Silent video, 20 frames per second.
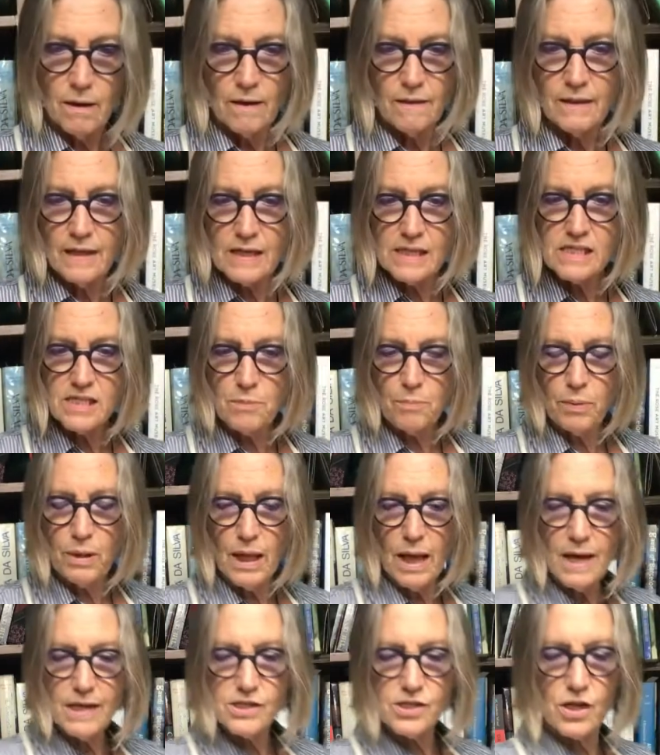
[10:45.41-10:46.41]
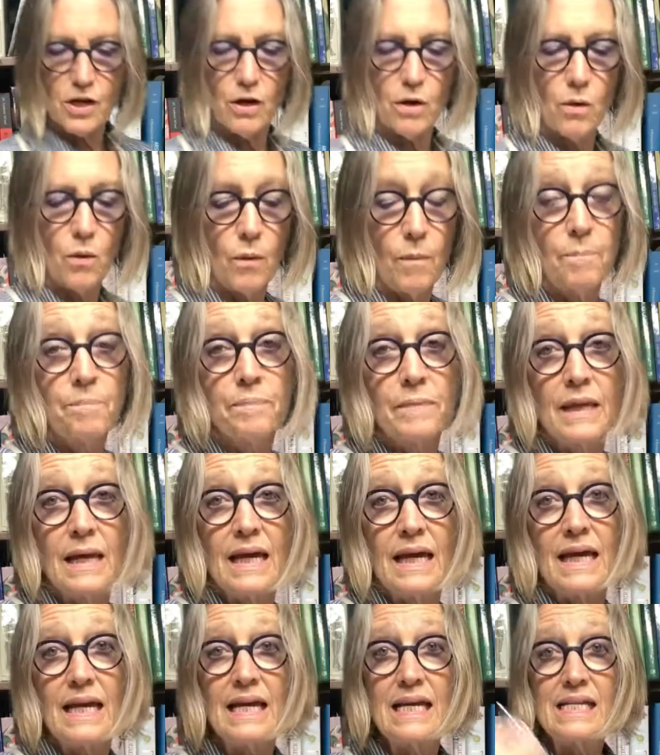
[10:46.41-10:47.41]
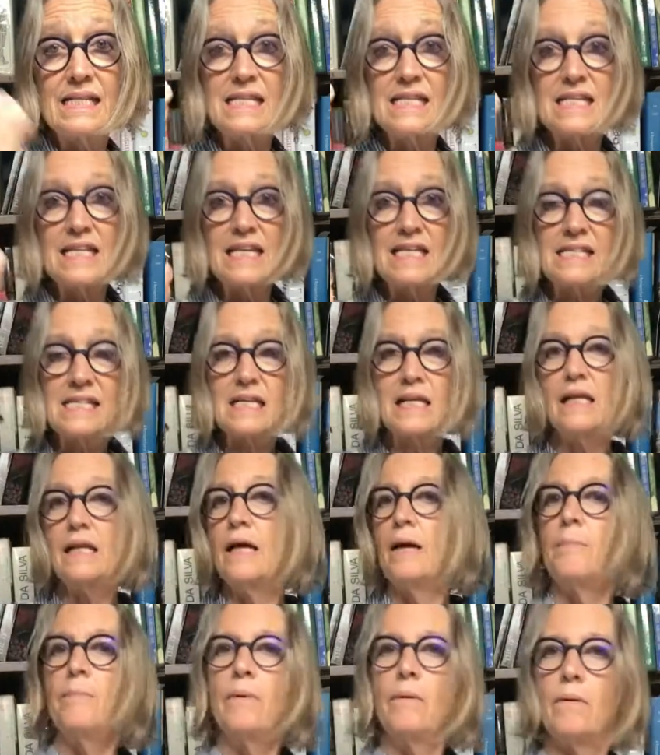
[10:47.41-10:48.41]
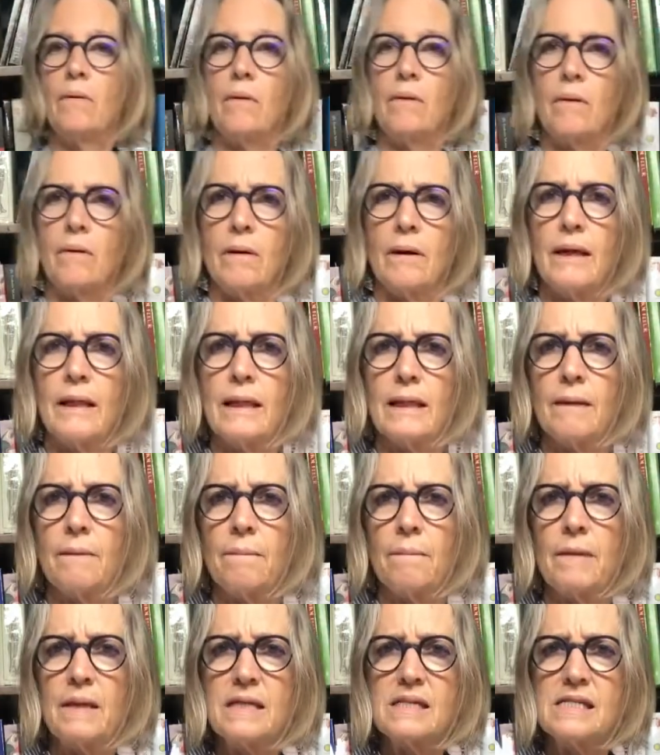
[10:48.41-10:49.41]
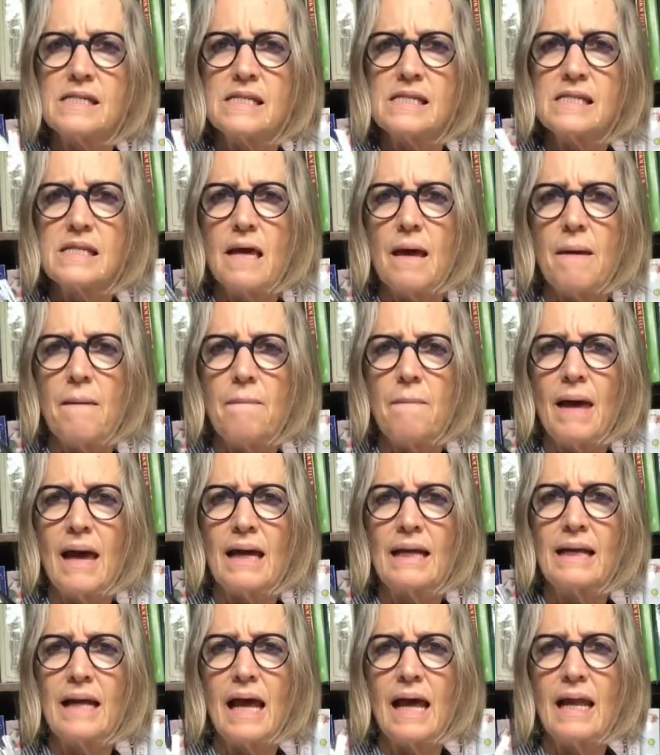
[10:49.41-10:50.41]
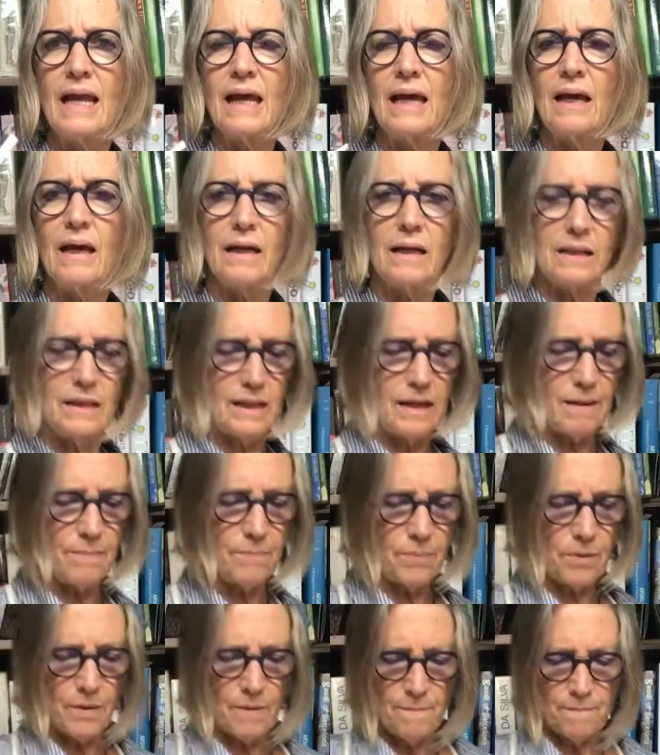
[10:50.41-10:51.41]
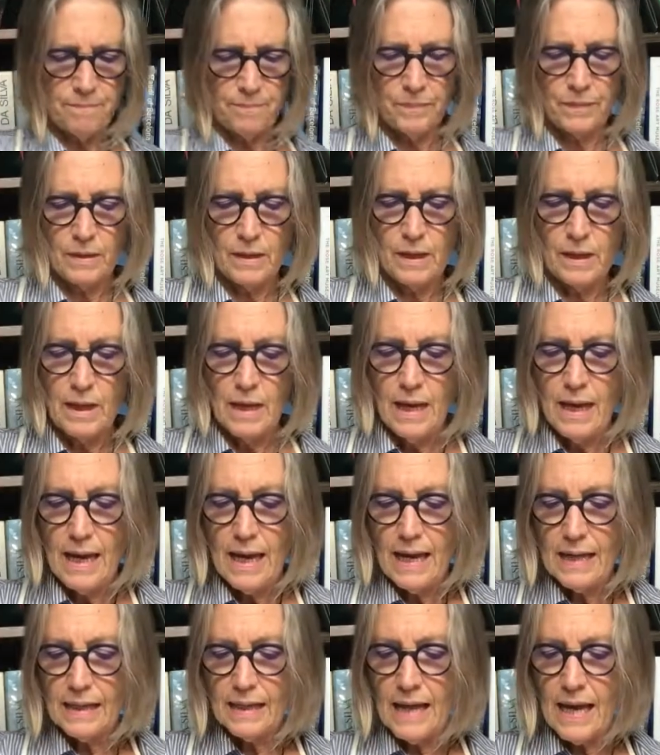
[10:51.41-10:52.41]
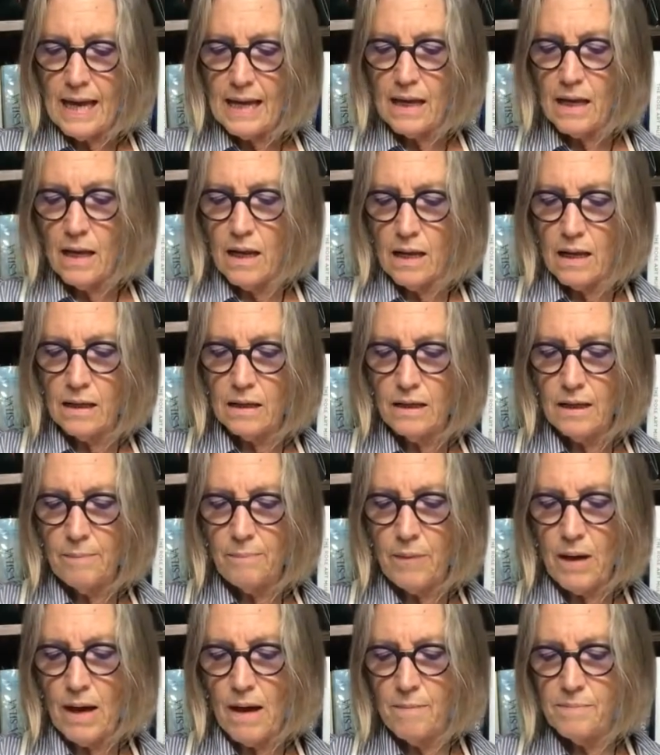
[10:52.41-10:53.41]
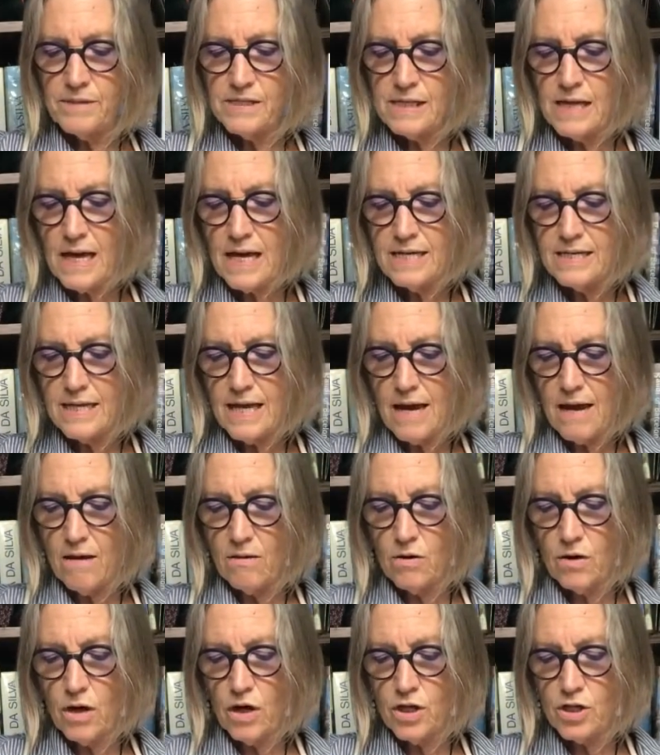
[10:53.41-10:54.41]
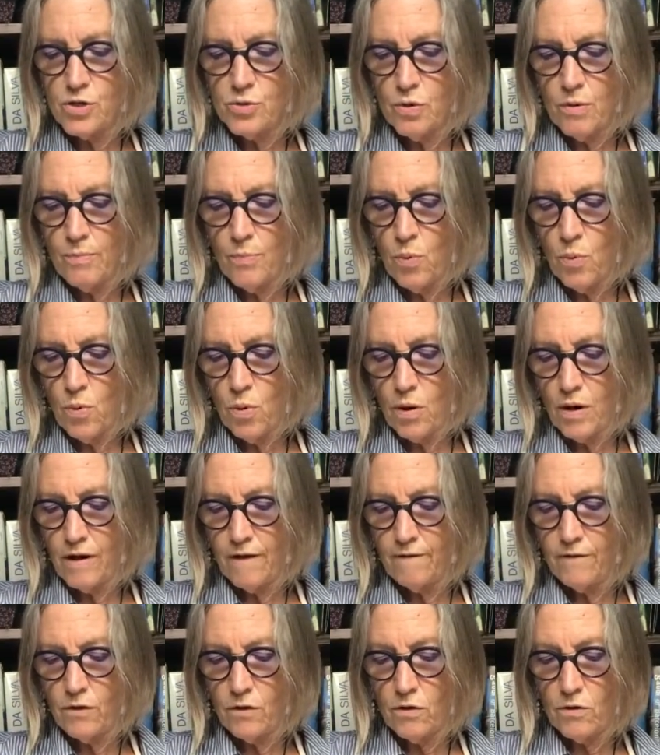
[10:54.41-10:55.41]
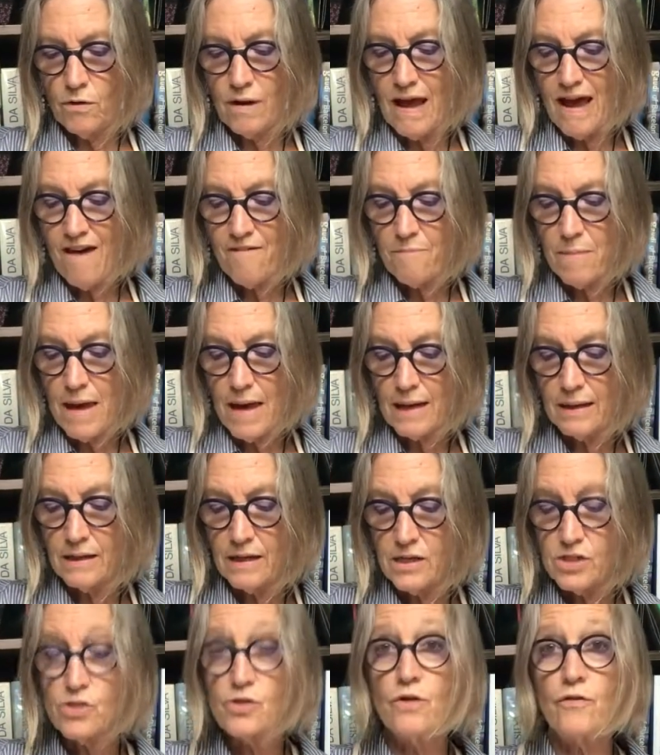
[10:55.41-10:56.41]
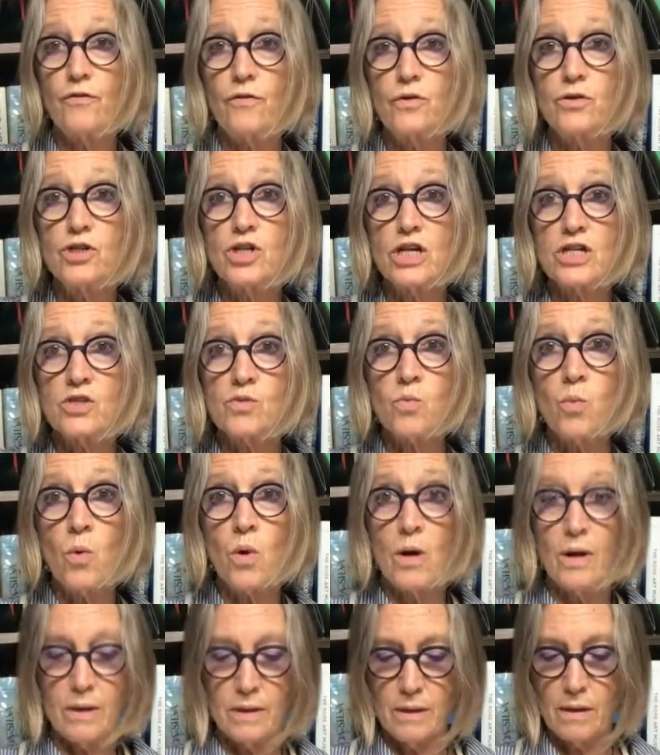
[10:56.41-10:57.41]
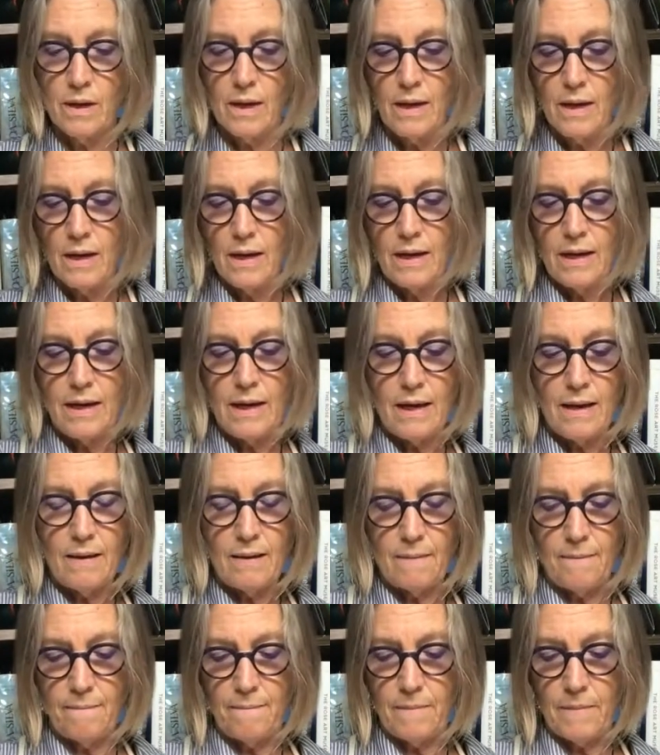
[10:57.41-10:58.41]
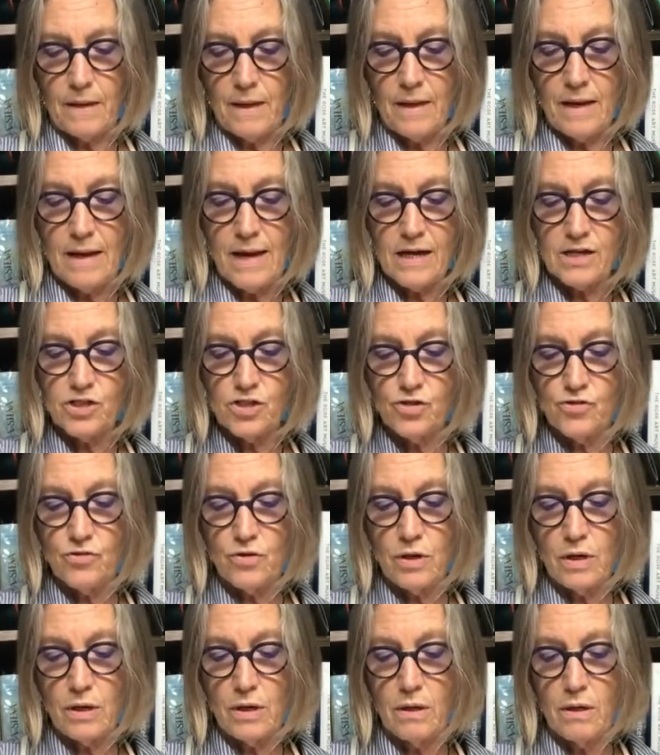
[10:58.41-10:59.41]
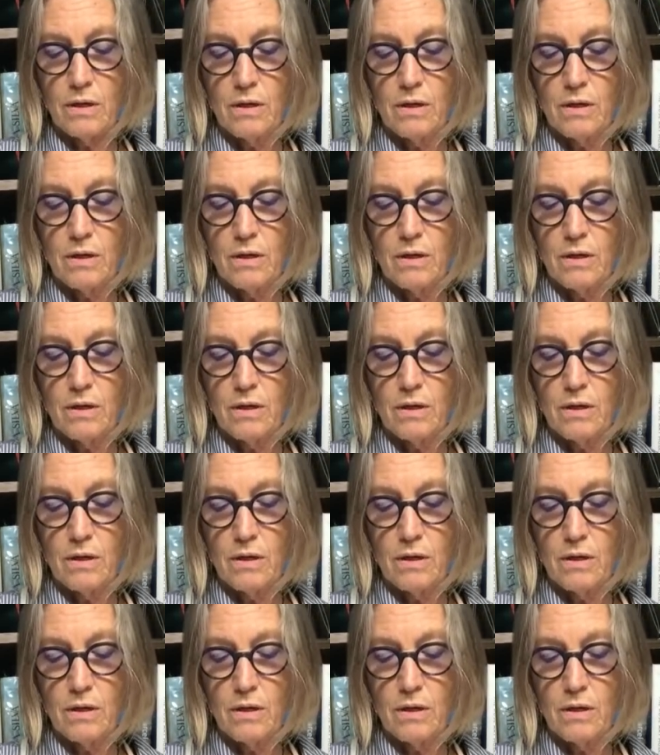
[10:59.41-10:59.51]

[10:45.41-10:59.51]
these supplies go is this clip. All right? This is a magnetic clip. It can clip upside down onto a board if you don't have magnets, or if you just want an extra